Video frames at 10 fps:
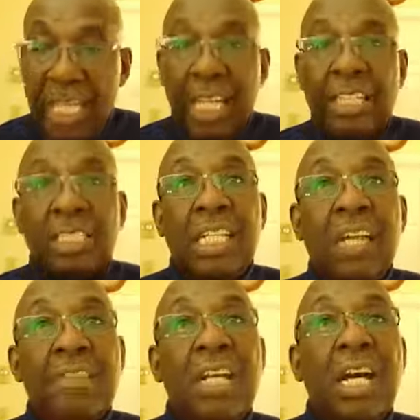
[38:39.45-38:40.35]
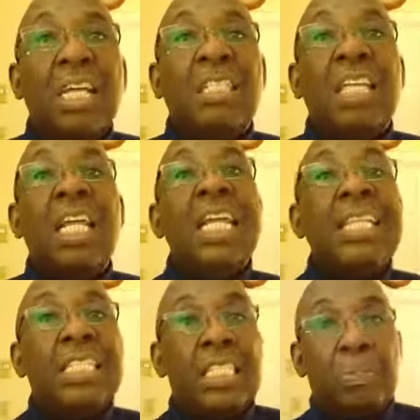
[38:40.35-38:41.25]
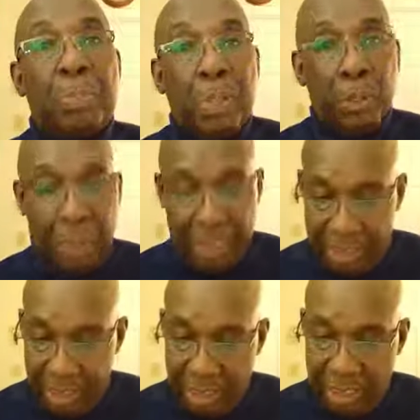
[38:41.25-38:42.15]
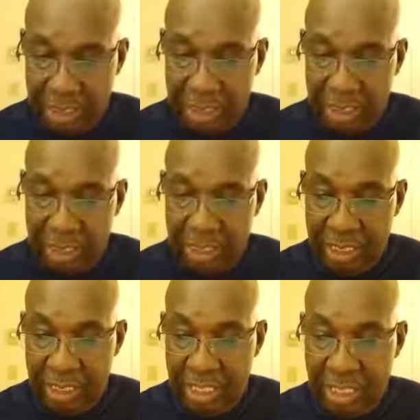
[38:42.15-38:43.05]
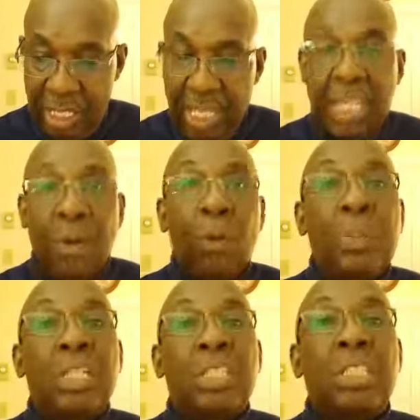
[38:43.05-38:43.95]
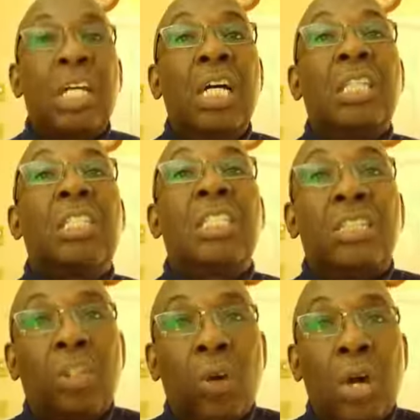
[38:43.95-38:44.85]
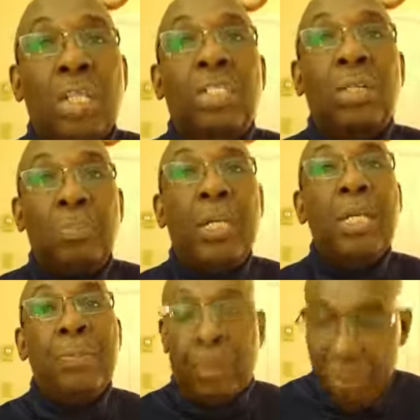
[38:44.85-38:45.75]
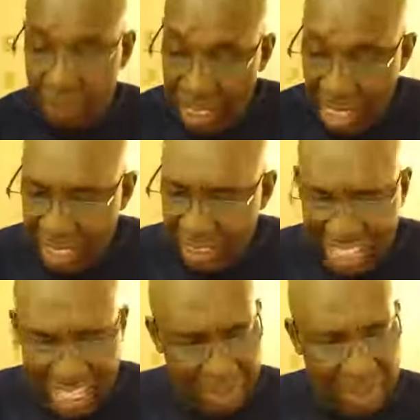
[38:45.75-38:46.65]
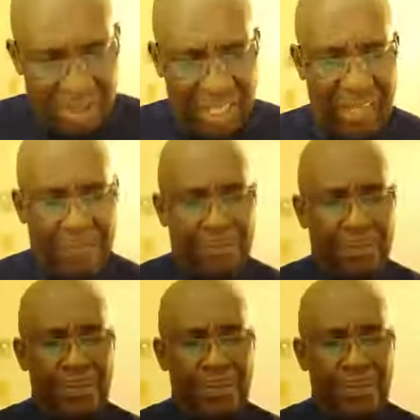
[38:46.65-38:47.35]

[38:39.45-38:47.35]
He has given us his spirit that will be the sons and daughters and people of God. Think about that.